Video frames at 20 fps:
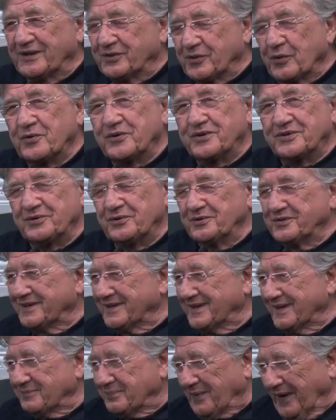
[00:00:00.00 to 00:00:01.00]
And we both
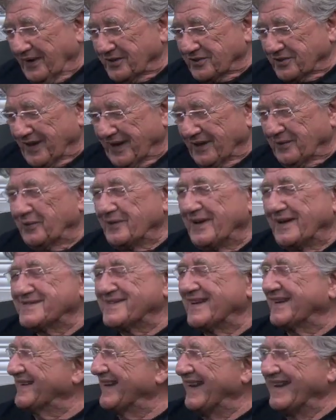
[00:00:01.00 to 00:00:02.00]
ducked down and
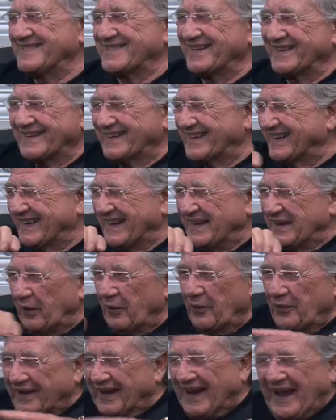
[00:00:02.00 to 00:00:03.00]
just made it underneath the
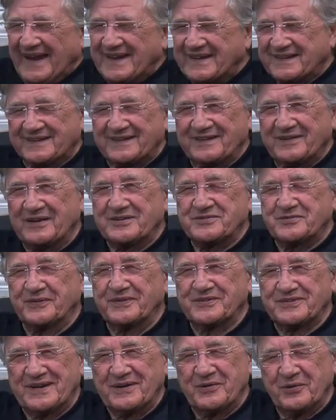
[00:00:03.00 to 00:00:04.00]
barriers, with the train
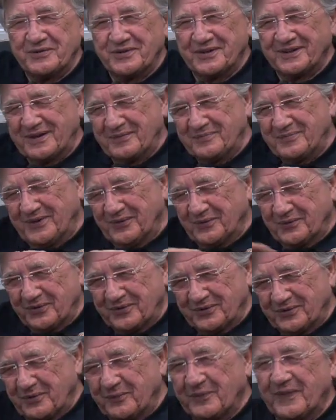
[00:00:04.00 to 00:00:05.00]
barely a few meters
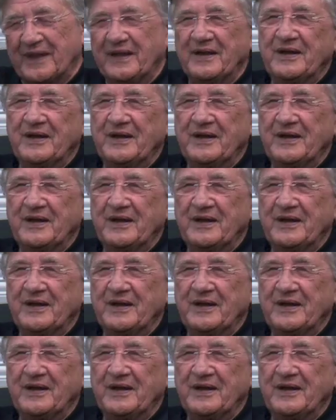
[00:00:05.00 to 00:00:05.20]
away.